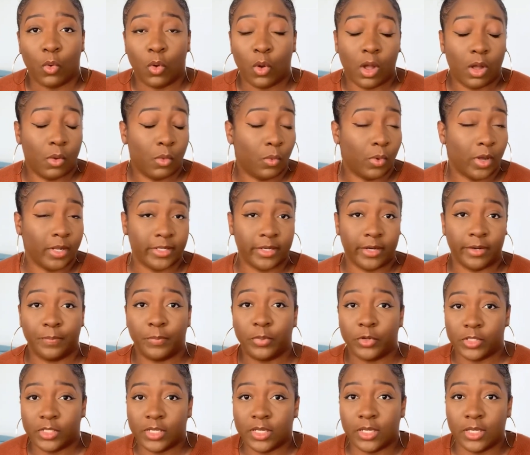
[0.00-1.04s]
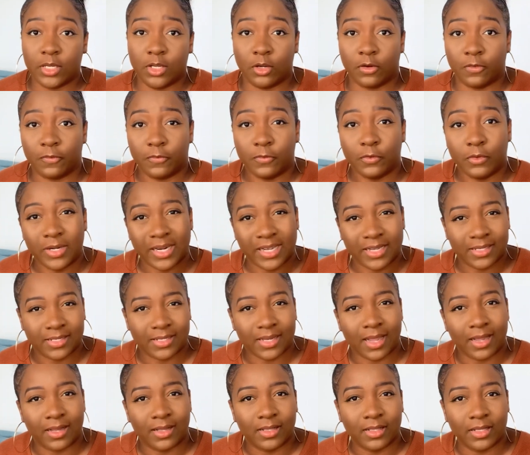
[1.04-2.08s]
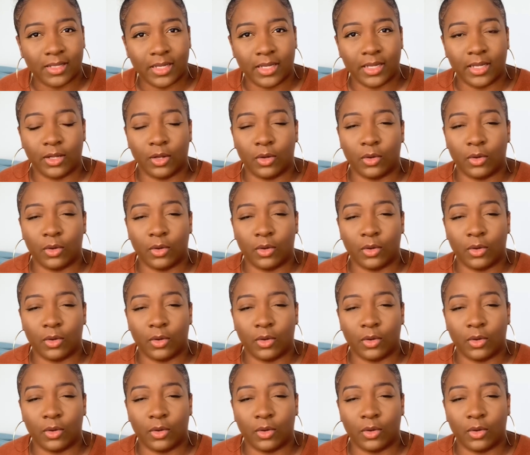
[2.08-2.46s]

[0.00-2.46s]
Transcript: what they're putting in your food exactly,